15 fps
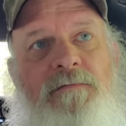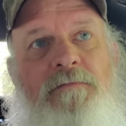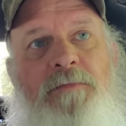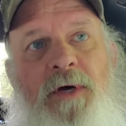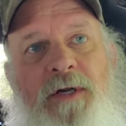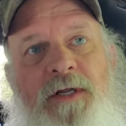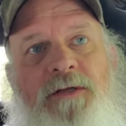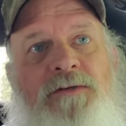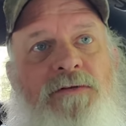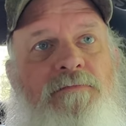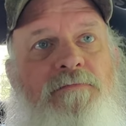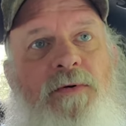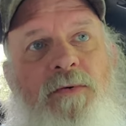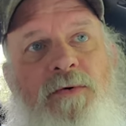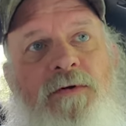buddy's
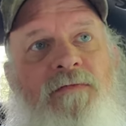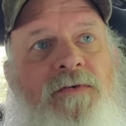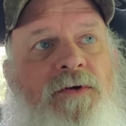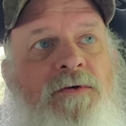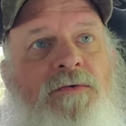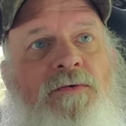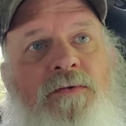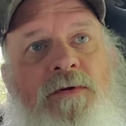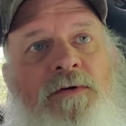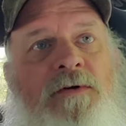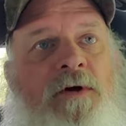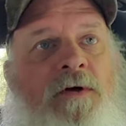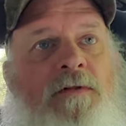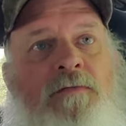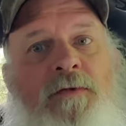point of view,
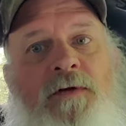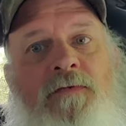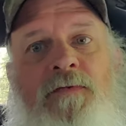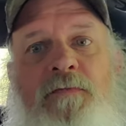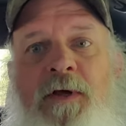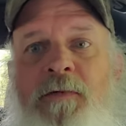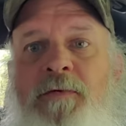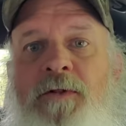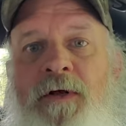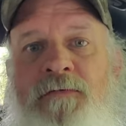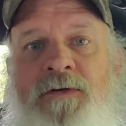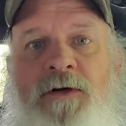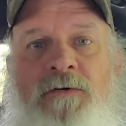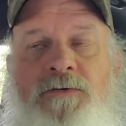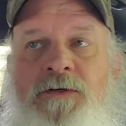that all the different people
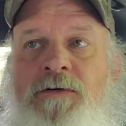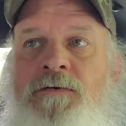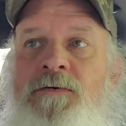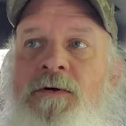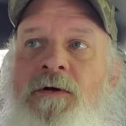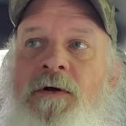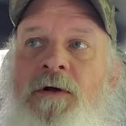I've talked to